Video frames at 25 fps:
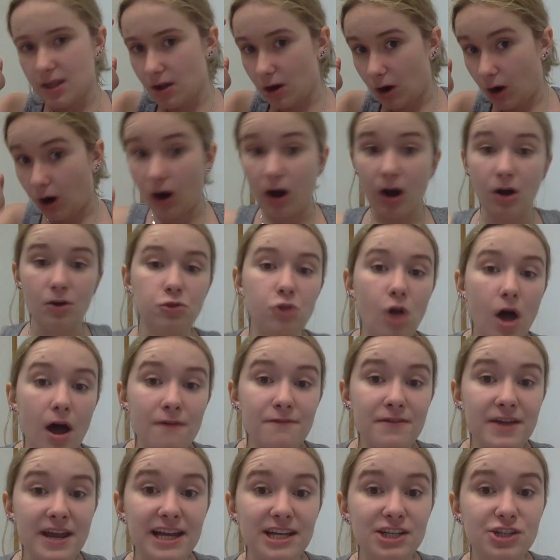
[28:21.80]
her
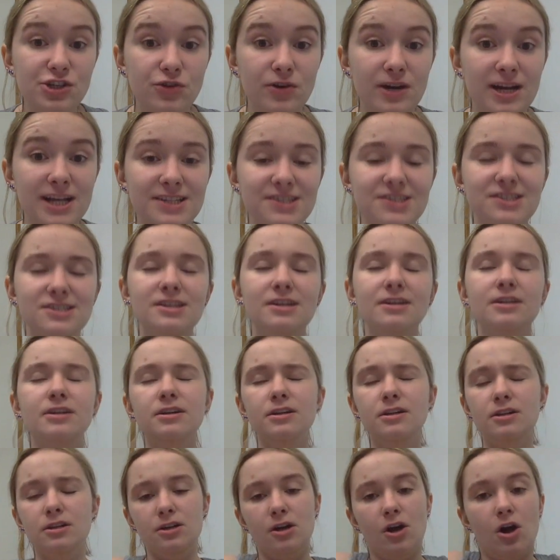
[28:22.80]
love interest,
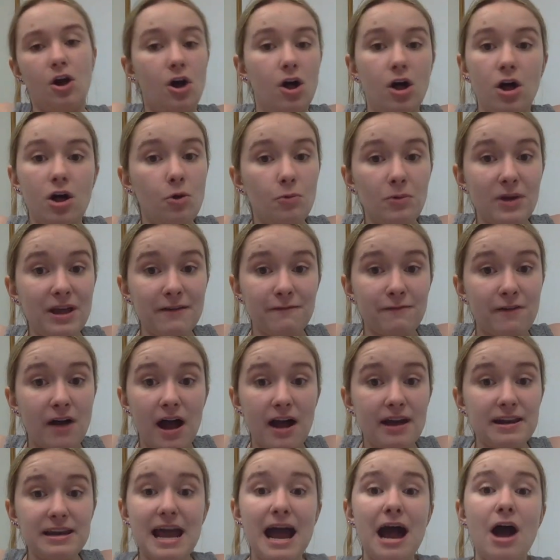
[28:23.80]
all we
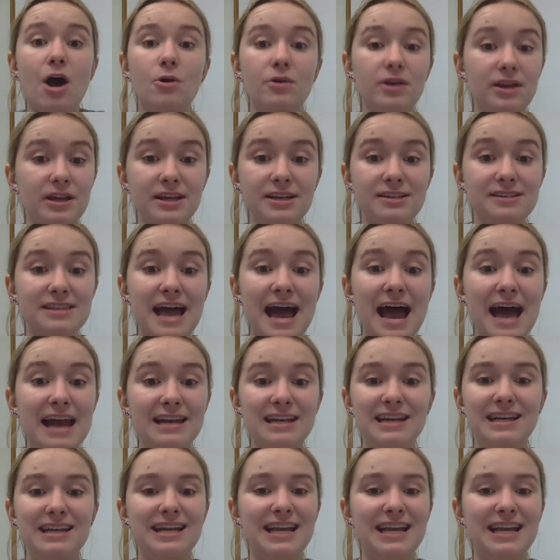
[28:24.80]
find out is that